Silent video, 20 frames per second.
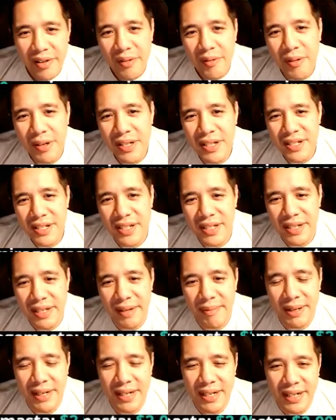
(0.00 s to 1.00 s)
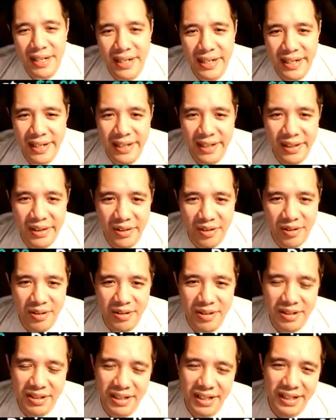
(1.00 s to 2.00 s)
What is, I mean, it
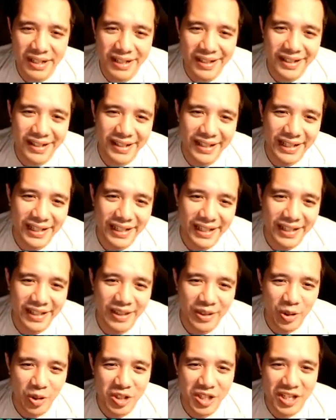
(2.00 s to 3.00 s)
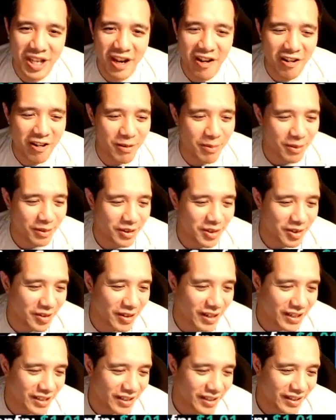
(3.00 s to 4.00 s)
looks terrible too,
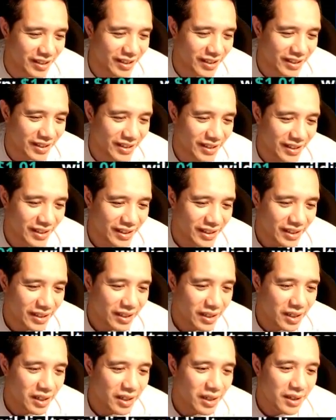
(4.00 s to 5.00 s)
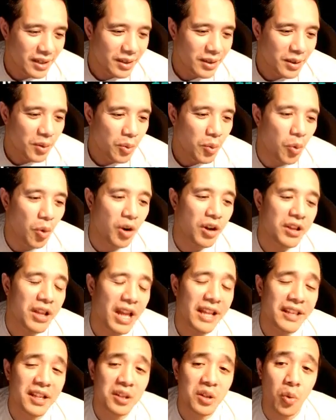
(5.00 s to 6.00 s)
actually. What I
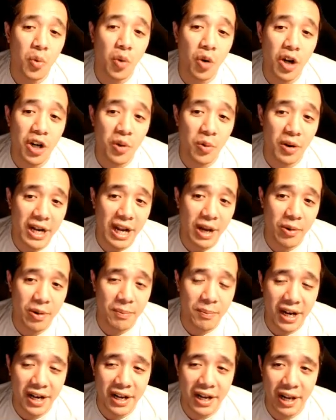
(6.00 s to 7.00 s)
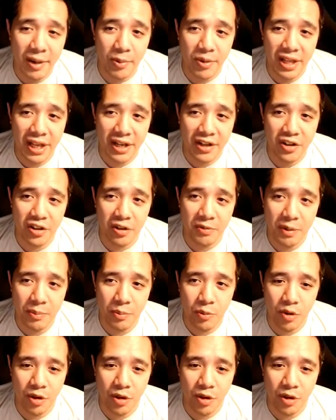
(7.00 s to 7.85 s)
think the water one I would like a little bit more